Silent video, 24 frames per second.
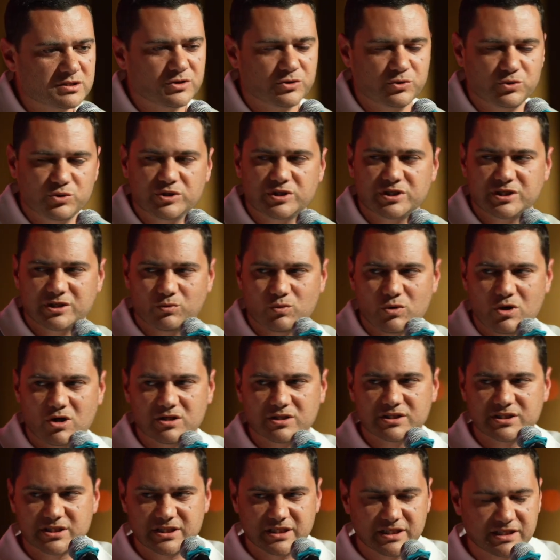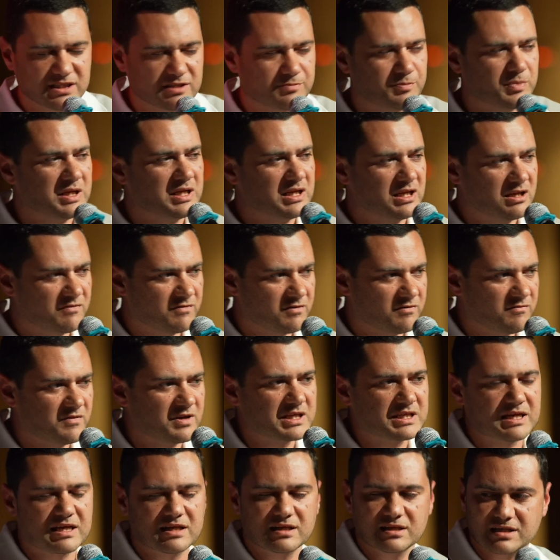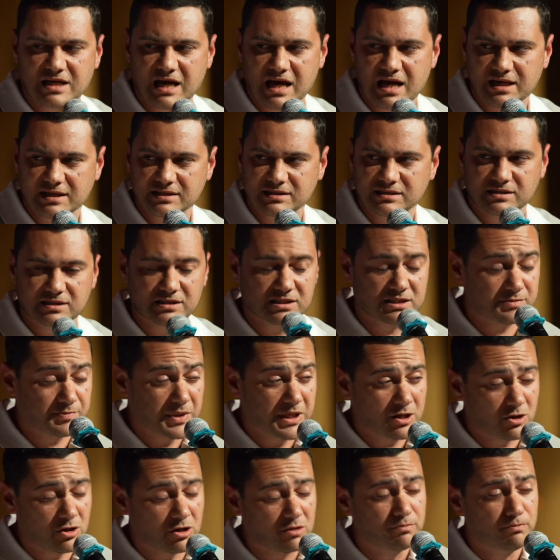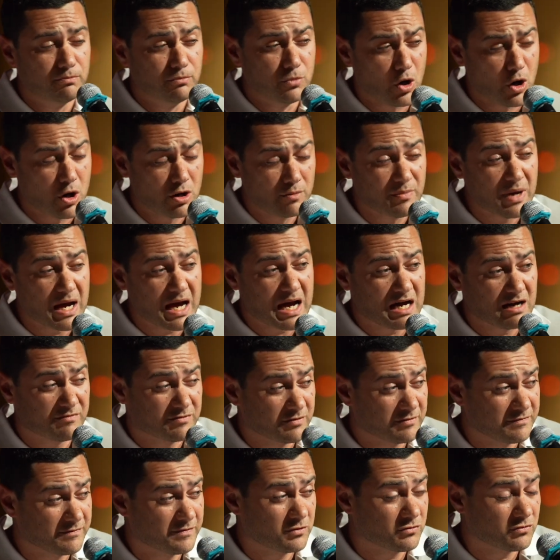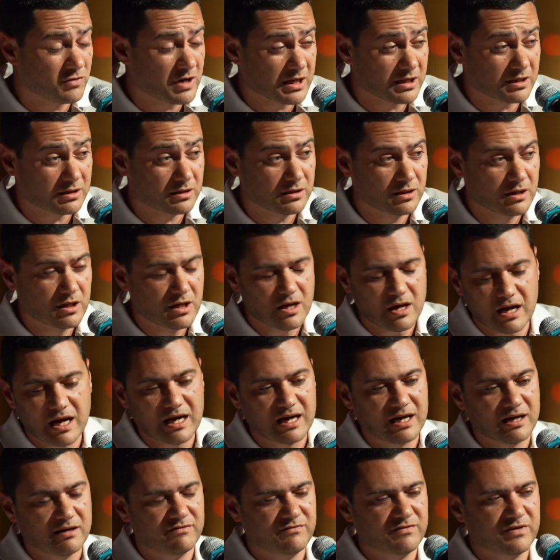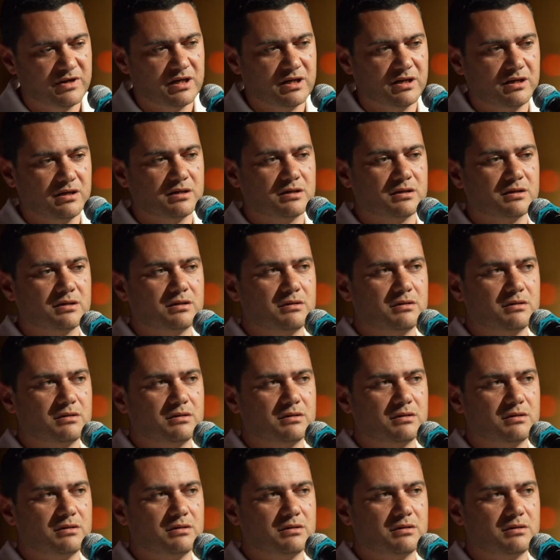who she was, she's been given the task to speak on behalf of the